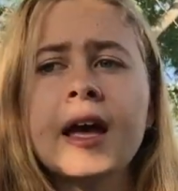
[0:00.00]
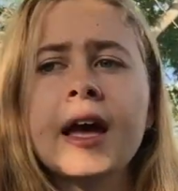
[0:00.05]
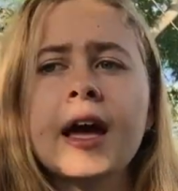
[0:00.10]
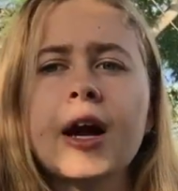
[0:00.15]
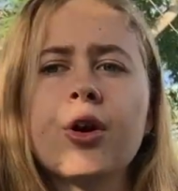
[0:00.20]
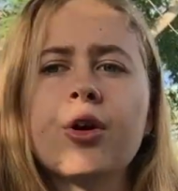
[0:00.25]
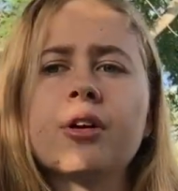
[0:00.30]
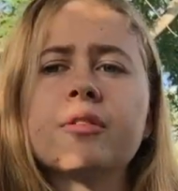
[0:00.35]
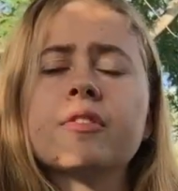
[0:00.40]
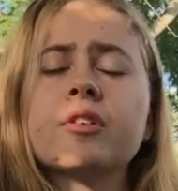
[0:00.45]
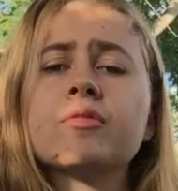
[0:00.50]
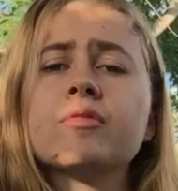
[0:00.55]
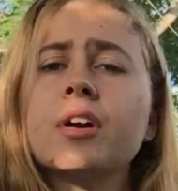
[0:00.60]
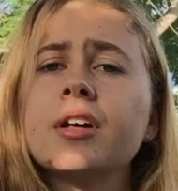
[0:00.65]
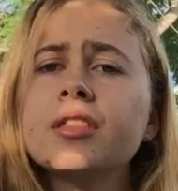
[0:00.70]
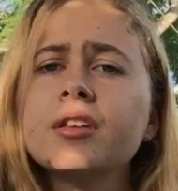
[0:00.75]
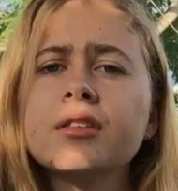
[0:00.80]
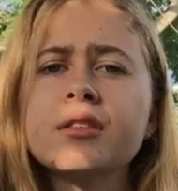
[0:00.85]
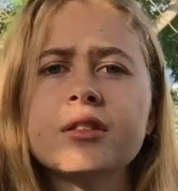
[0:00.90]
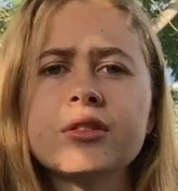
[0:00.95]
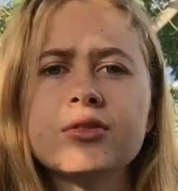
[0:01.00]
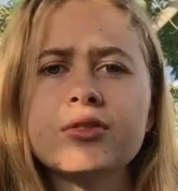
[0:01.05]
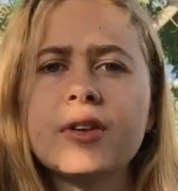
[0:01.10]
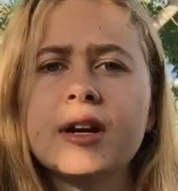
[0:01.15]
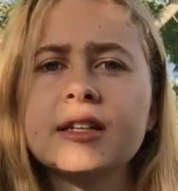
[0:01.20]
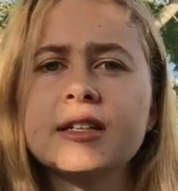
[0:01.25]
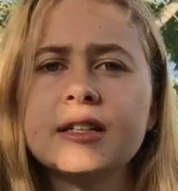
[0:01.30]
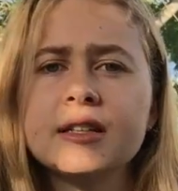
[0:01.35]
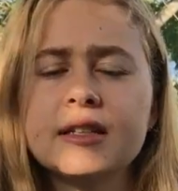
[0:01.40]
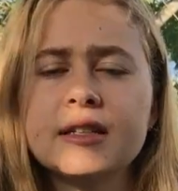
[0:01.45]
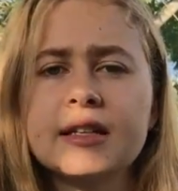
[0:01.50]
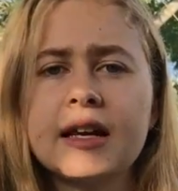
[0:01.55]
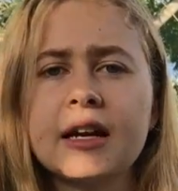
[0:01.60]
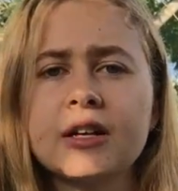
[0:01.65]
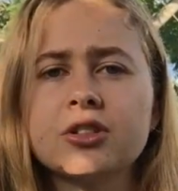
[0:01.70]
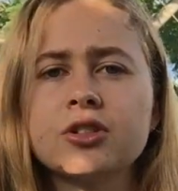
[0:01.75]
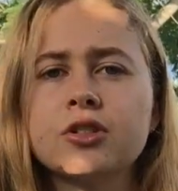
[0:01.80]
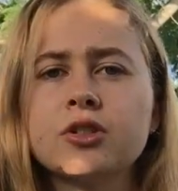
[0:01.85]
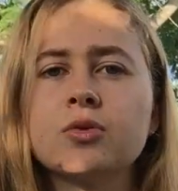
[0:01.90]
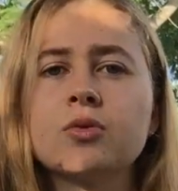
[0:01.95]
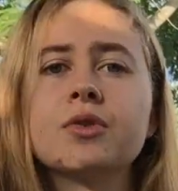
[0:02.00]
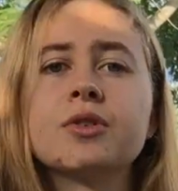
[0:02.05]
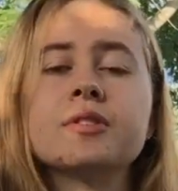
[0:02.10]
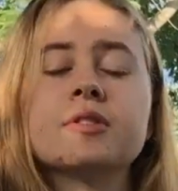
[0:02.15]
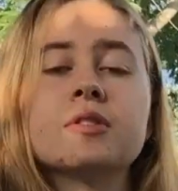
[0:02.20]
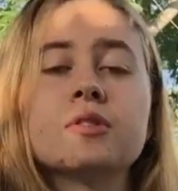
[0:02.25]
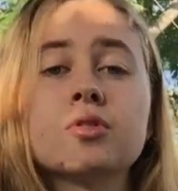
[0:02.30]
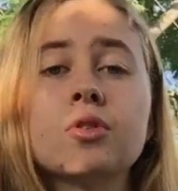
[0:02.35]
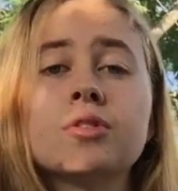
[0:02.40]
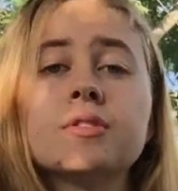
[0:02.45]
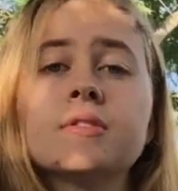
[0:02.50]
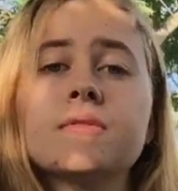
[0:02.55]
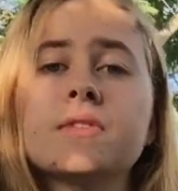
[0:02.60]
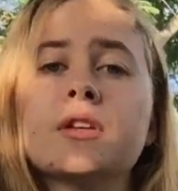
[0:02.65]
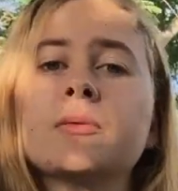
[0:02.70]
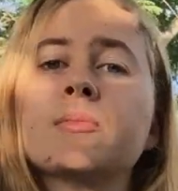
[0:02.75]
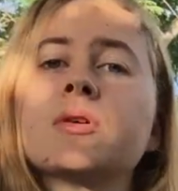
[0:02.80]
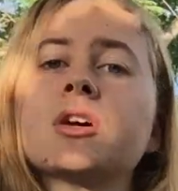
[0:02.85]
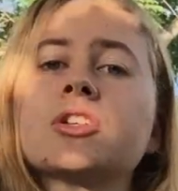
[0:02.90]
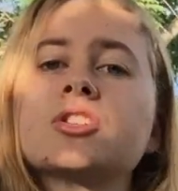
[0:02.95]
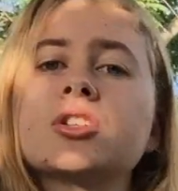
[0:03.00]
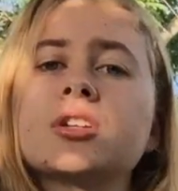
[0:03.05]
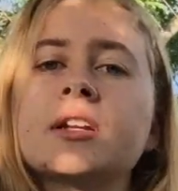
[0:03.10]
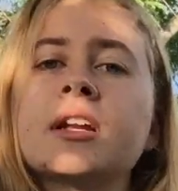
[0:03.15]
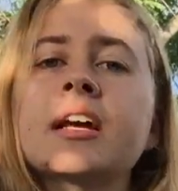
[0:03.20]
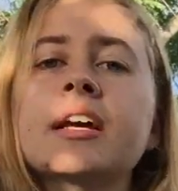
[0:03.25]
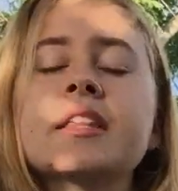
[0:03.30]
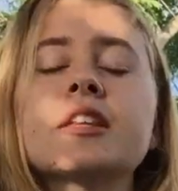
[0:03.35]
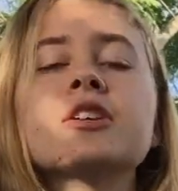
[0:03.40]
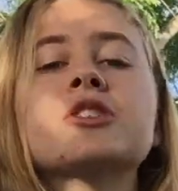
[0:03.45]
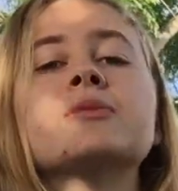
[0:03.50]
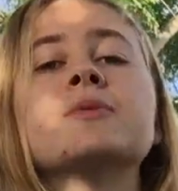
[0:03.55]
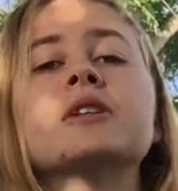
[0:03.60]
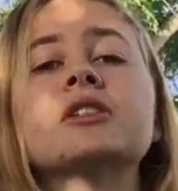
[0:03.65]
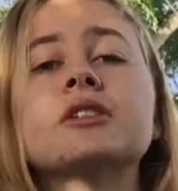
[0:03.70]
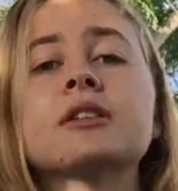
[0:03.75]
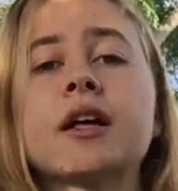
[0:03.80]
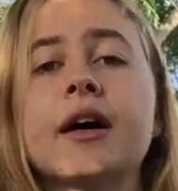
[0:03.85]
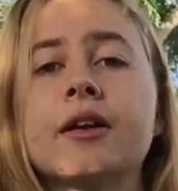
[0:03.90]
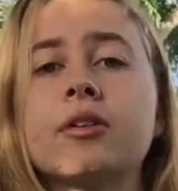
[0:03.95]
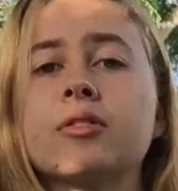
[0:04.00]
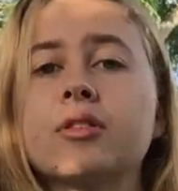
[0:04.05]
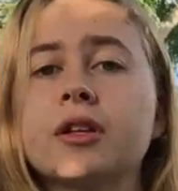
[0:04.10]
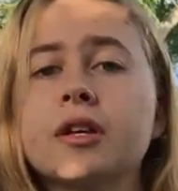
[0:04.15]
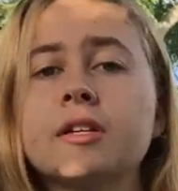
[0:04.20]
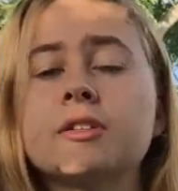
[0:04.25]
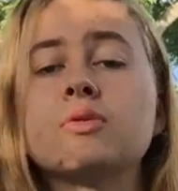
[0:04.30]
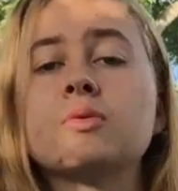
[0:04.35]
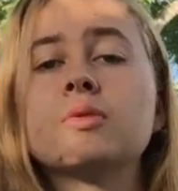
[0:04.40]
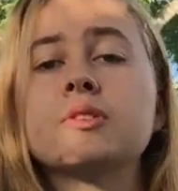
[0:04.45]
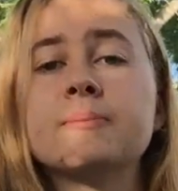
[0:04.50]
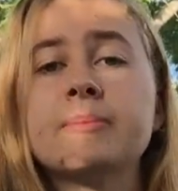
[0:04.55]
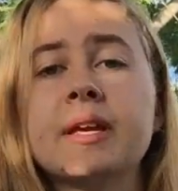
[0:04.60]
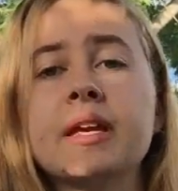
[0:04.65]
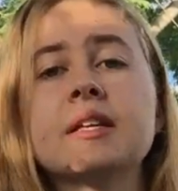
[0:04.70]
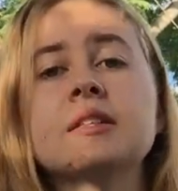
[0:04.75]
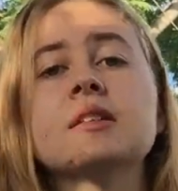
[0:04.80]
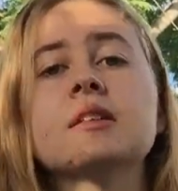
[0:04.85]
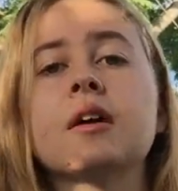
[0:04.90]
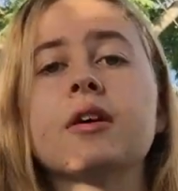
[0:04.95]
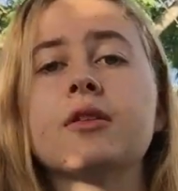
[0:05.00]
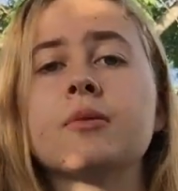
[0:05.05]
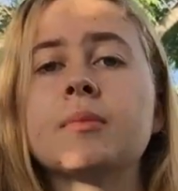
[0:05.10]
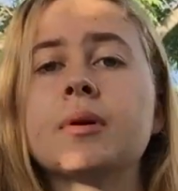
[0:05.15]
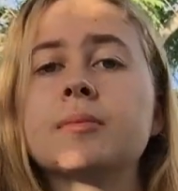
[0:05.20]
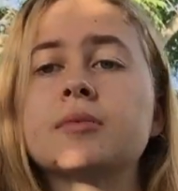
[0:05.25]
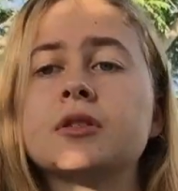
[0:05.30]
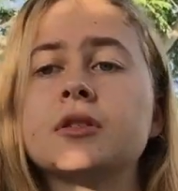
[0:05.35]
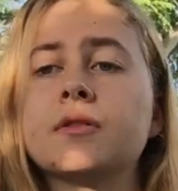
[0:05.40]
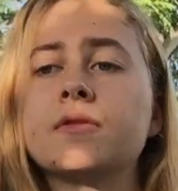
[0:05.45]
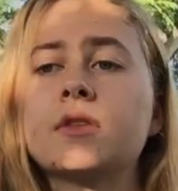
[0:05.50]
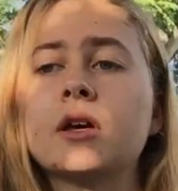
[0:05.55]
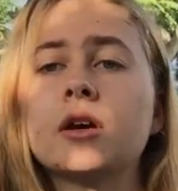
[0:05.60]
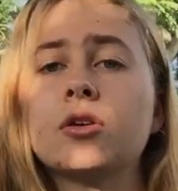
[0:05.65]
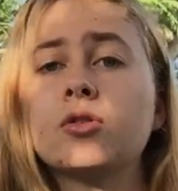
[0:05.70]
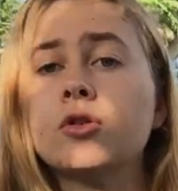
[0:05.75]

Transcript: However, rather than directing these actions towards the source of the oppression, they're expressed laterally towards peers and other members of their